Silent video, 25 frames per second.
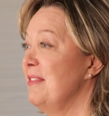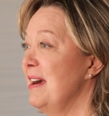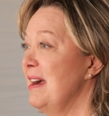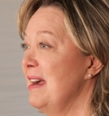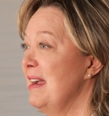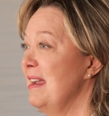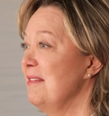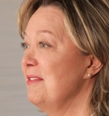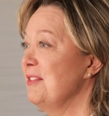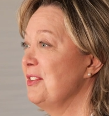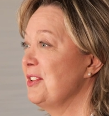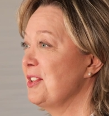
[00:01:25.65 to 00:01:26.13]

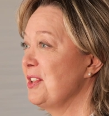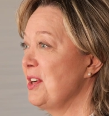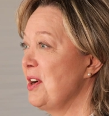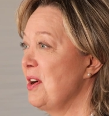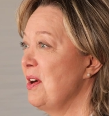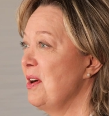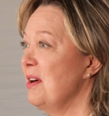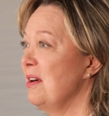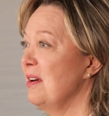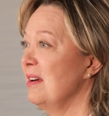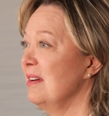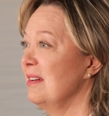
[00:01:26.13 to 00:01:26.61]

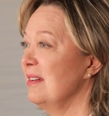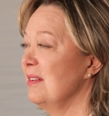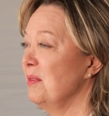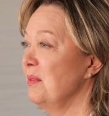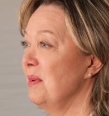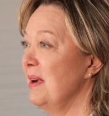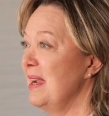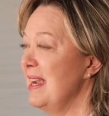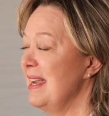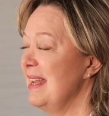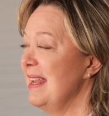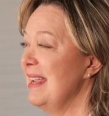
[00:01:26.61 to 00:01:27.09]
five-star
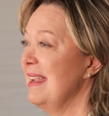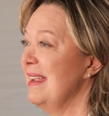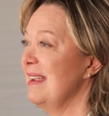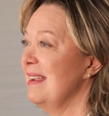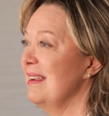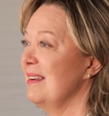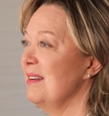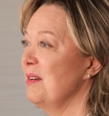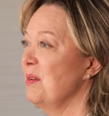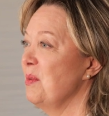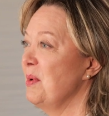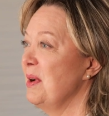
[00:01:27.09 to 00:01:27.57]

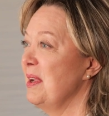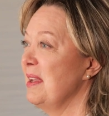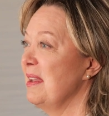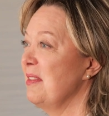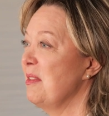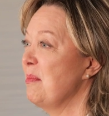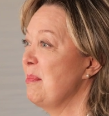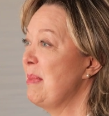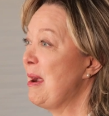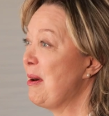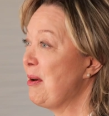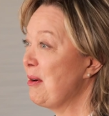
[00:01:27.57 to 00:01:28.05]
rating
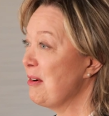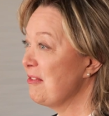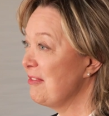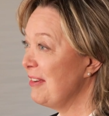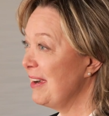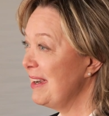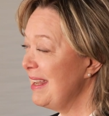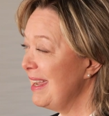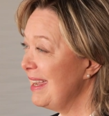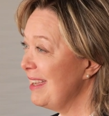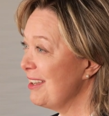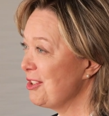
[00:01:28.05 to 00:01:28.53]
with Bauer
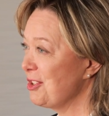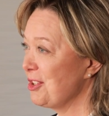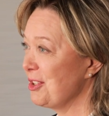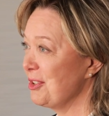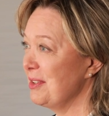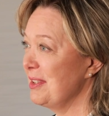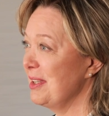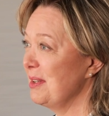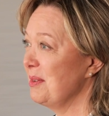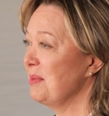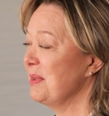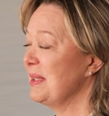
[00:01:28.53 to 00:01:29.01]

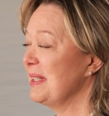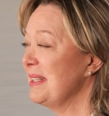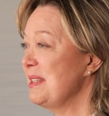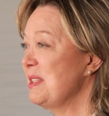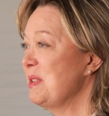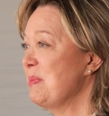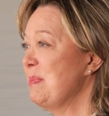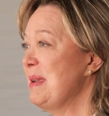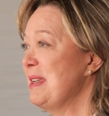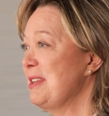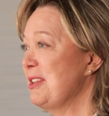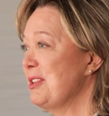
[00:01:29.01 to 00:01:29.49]
Financial that
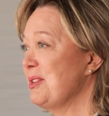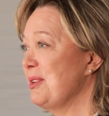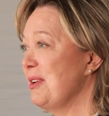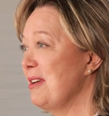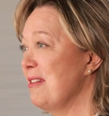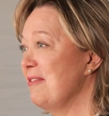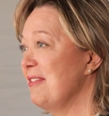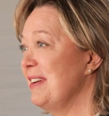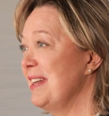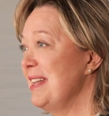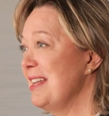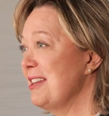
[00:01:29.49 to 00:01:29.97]
really speaks to
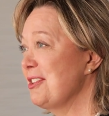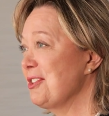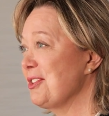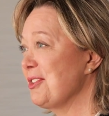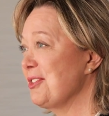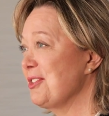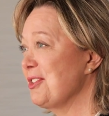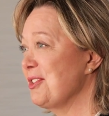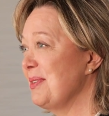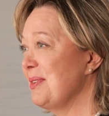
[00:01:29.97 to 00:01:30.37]
our financial